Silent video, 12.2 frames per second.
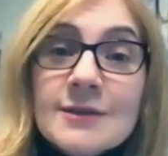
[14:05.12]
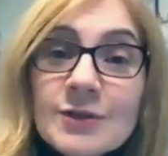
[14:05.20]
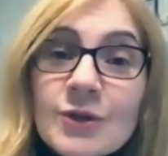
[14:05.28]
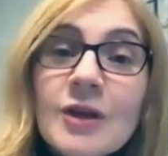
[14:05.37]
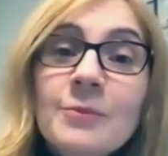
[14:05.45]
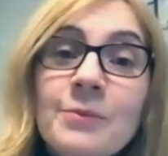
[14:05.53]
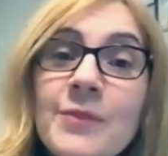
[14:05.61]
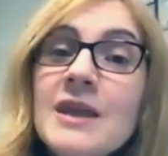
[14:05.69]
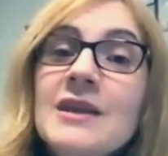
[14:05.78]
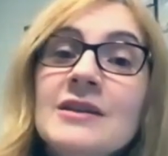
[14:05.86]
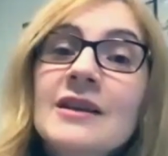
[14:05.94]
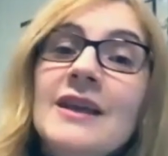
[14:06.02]
to
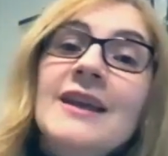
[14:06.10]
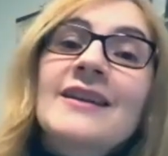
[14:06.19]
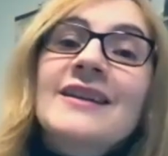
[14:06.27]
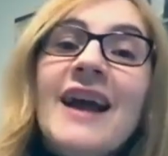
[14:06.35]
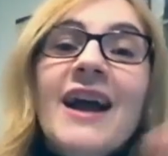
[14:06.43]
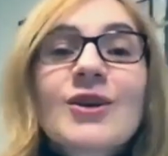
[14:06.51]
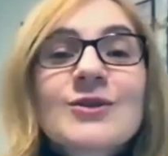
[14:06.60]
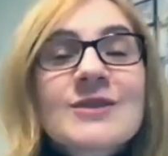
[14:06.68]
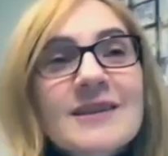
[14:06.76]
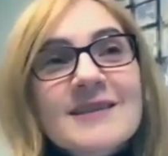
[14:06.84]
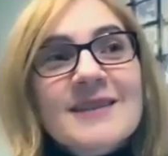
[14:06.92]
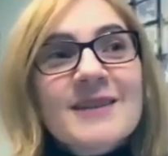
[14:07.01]
compete in an
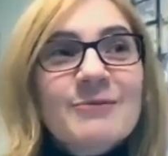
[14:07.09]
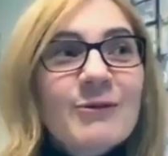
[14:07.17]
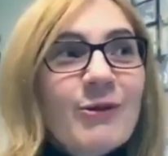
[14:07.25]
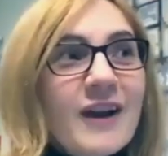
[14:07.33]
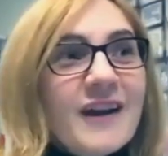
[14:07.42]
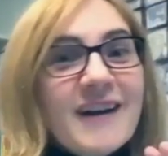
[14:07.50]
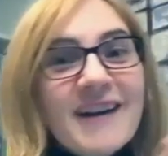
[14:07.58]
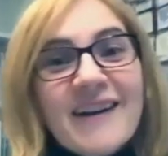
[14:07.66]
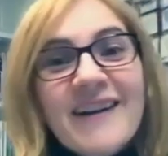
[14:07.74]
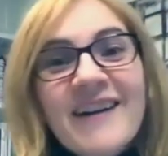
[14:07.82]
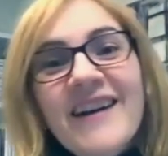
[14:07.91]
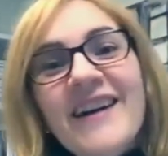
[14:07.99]
ecosystem
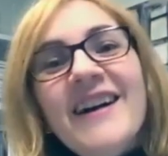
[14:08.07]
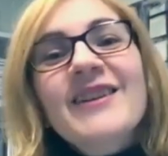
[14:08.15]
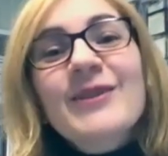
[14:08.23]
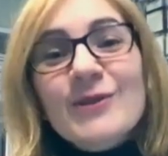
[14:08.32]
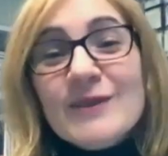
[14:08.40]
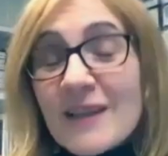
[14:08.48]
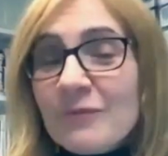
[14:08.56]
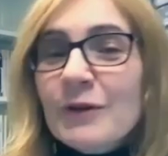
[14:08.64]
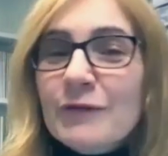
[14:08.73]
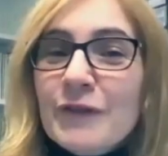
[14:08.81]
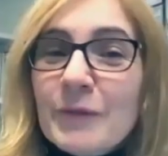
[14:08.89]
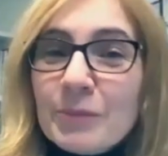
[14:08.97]
where, some of
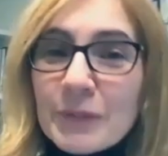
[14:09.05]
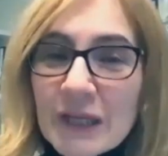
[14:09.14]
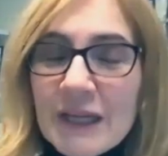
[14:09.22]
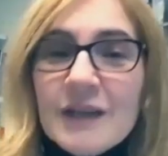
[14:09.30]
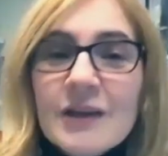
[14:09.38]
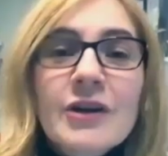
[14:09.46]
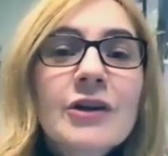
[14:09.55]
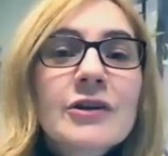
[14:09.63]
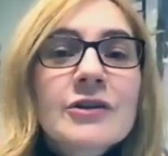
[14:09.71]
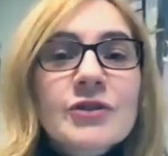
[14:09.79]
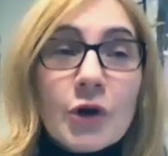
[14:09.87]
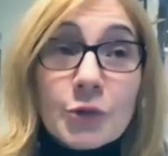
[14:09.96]
the
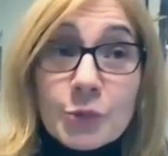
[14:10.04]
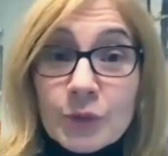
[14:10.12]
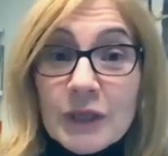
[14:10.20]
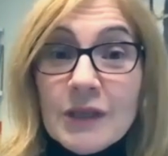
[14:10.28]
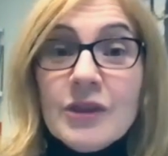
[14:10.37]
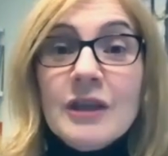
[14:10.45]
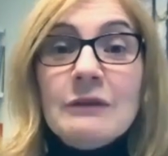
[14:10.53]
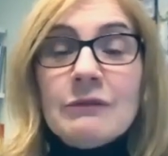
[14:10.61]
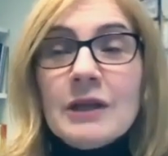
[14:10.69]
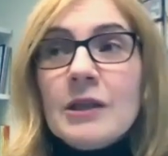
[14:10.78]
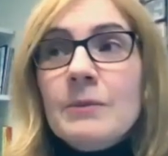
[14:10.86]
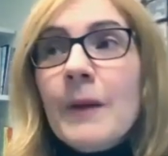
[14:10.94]
players are really,
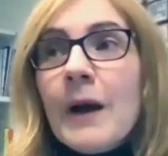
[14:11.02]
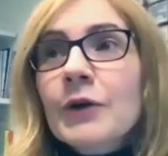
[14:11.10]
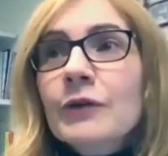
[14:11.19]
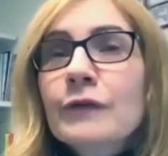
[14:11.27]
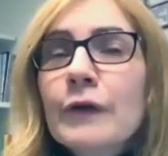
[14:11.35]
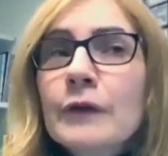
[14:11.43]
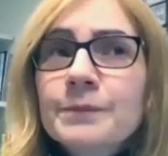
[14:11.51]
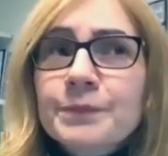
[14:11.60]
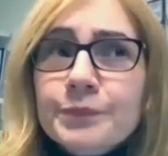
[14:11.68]
really powerful.